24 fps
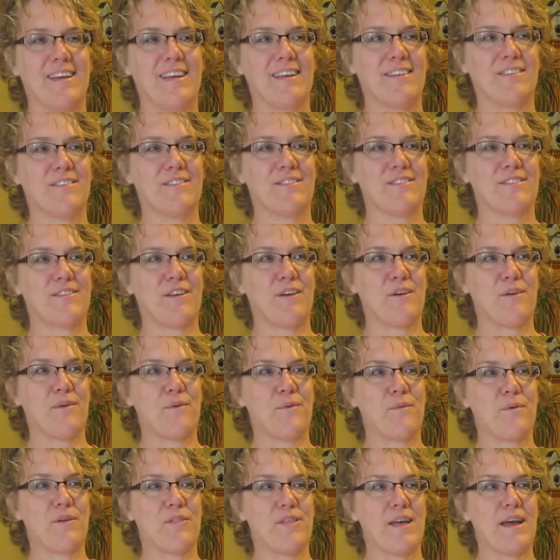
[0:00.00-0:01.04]
And so
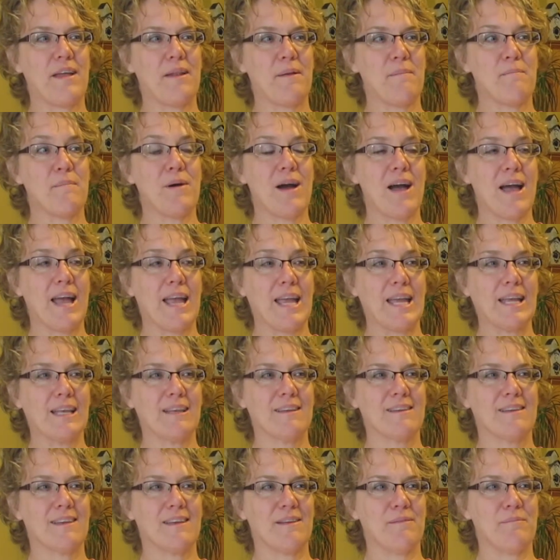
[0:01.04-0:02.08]
with that in
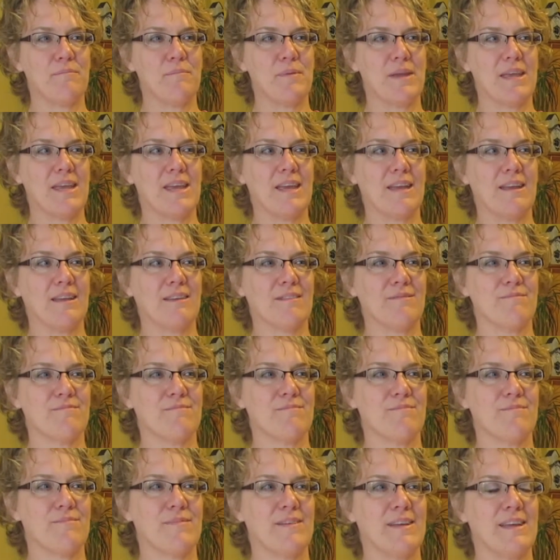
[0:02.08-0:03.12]
mind, and being
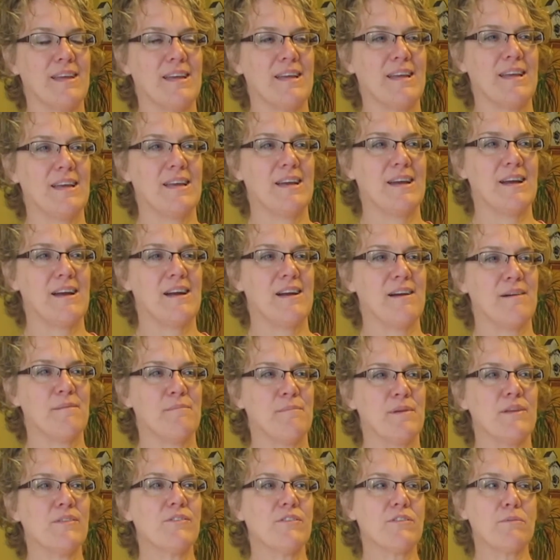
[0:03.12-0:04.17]

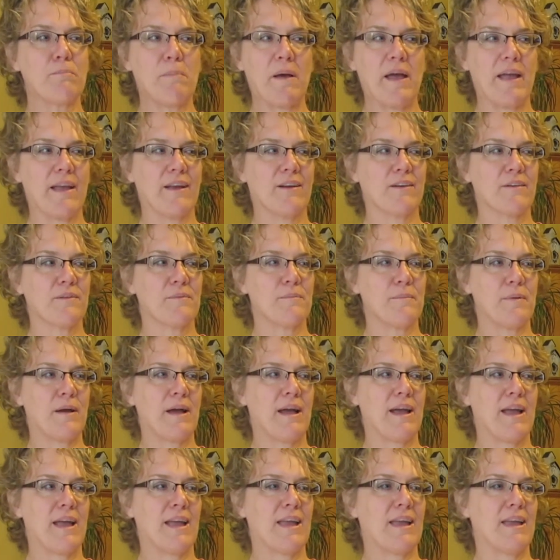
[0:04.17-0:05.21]
inspired
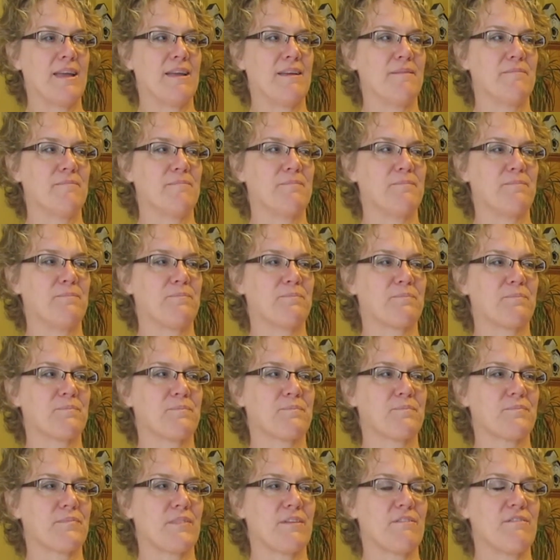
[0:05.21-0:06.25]
by
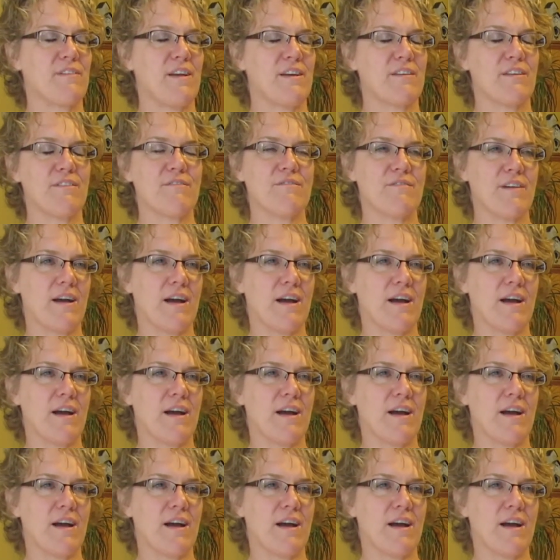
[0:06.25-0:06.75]
founding